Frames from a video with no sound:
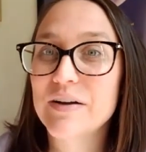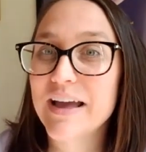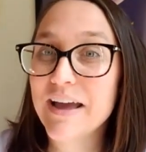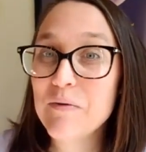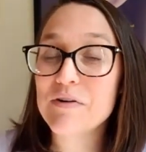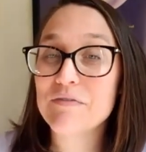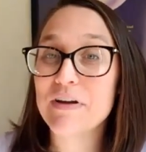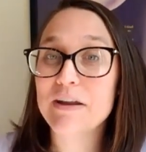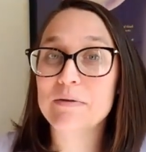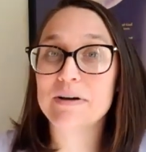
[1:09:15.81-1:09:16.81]
Okay, well, if
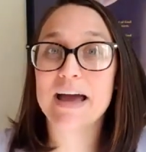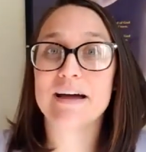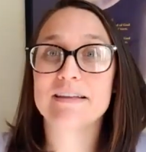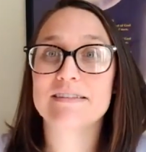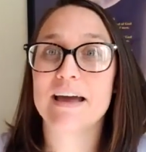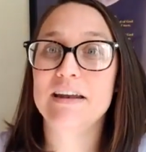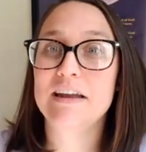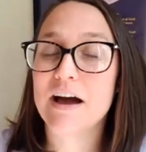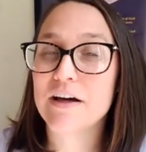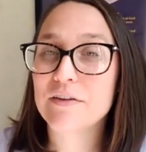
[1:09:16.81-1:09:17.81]
anyone has
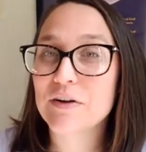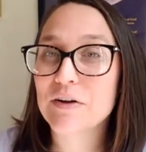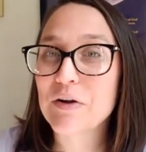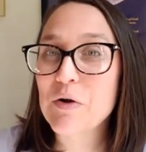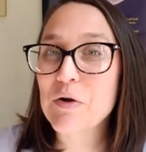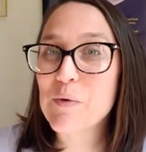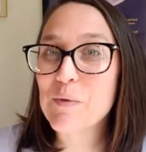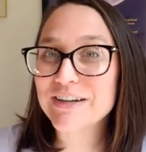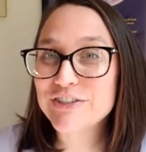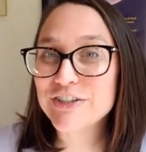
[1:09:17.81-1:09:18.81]
any other
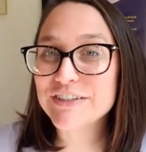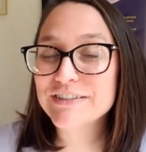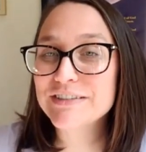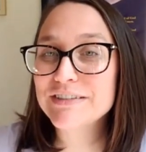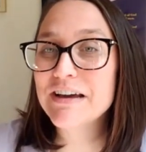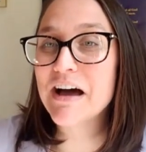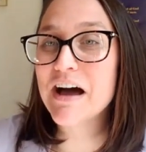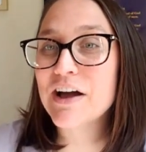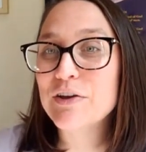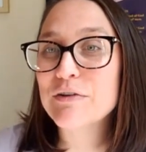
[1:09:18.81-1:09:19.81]
questions,
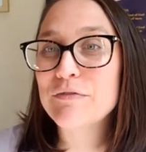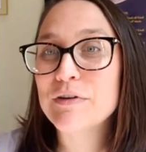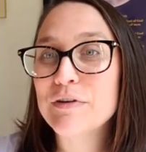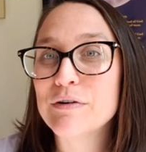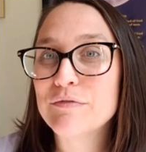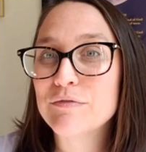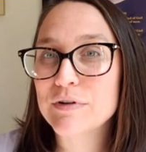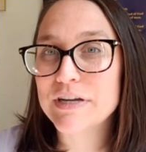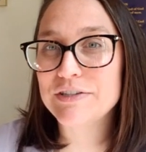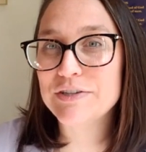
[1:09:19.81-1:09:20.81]
you can feel
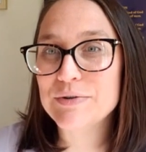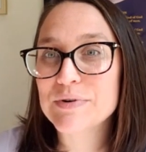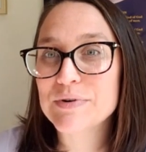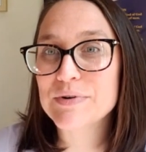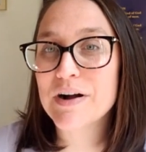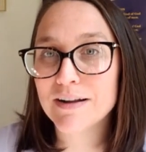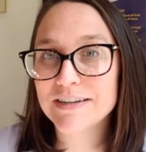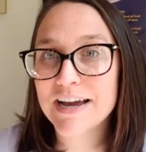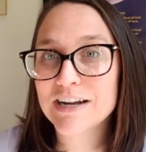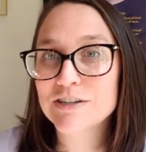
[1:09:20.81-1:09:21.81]
free to
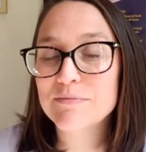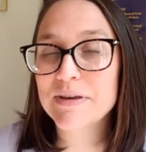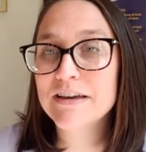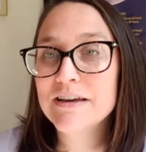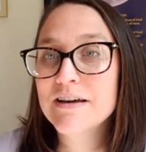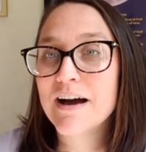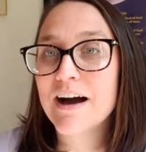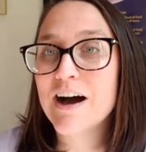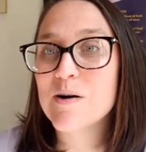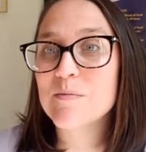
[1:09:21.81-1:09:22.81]
contact me.
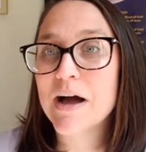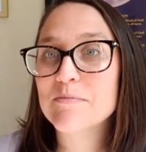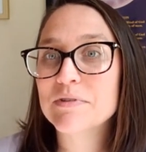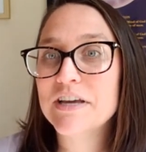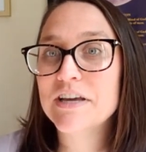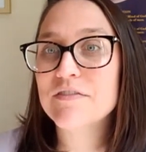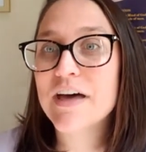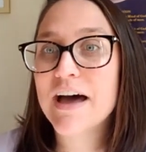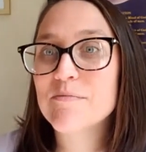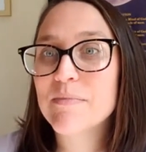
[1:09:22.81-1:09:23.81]
I believe
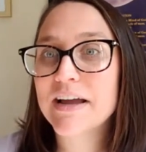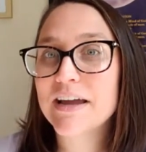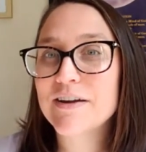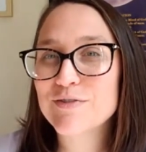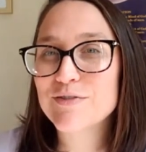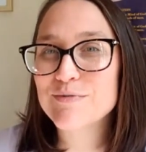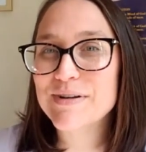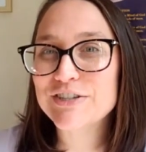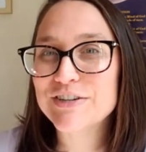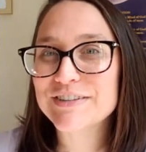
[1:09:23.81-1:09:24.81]
that my
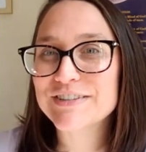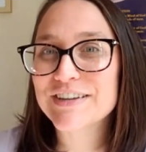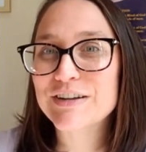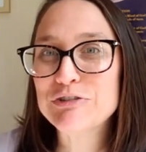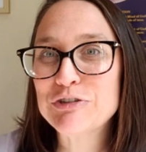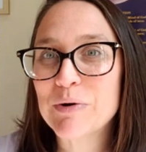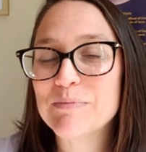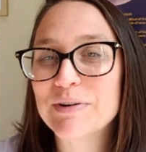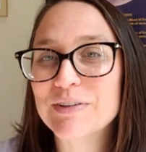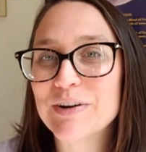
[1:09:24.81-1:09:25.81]
information is going to show up
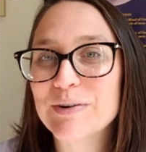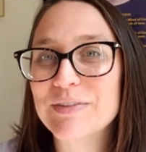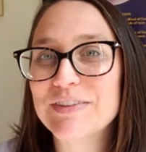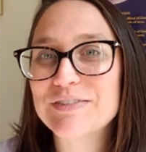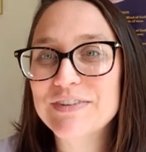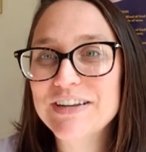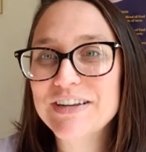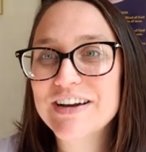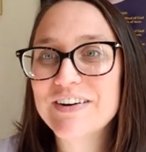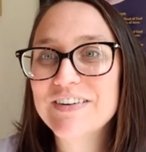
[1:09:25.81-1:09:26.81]
along with this
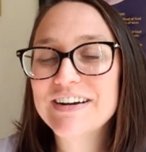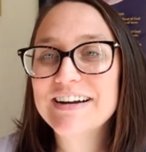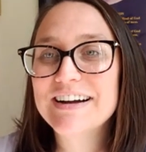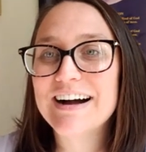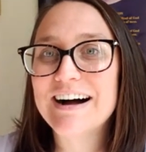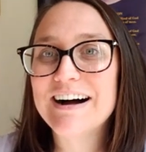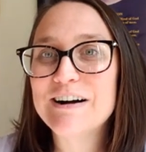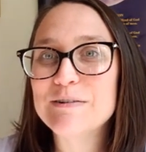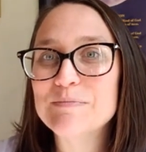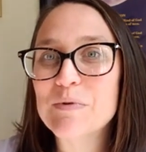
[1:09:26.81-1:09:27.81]
video,
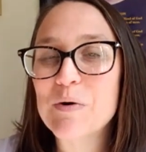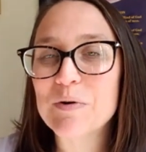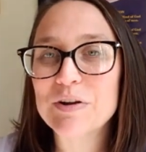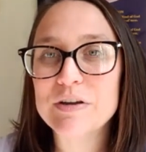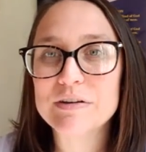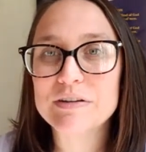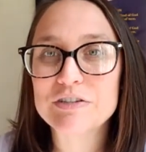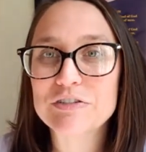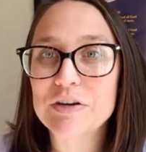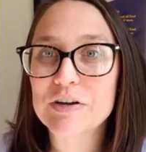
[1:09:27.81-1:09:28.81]
or you can
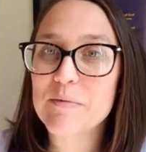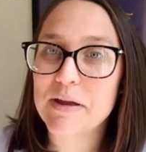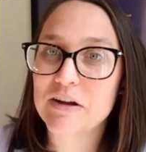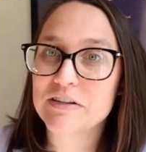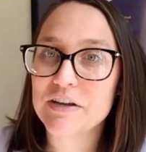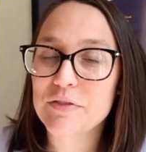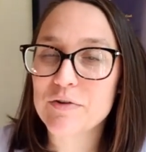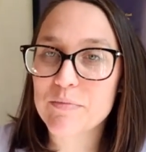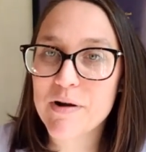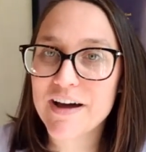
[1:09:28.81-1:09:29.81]
just look up Parenting
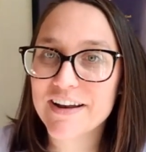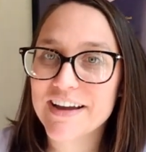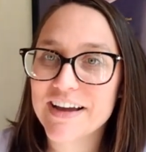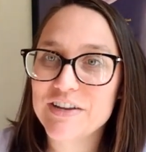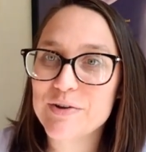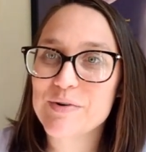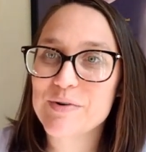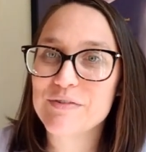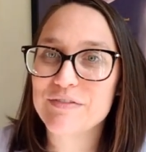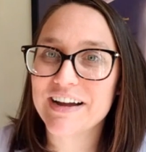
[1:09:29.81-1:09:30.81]
Through Prana and you
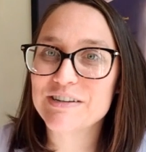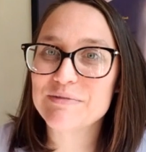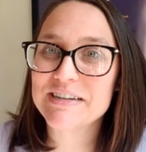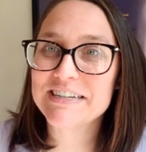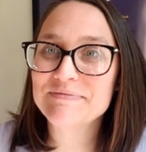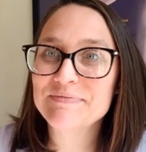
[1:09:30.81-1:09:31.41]
will find me.